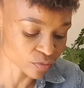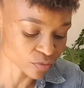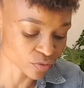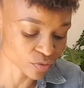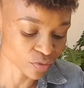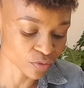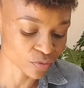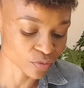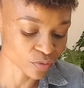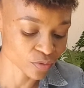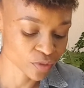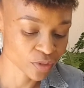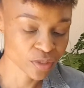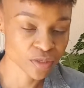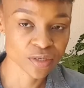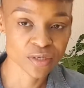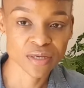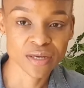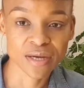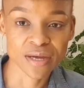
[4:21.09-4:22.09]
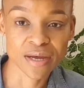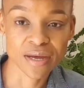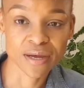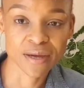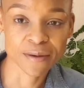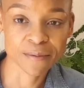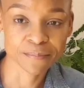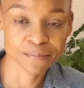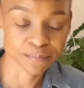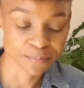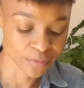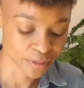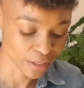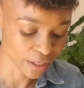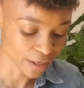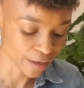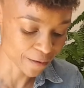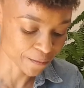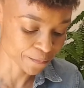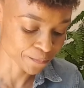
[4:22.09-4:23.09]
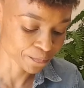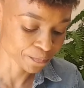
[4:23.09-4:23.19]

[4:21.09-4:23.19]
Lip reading: So, yeah.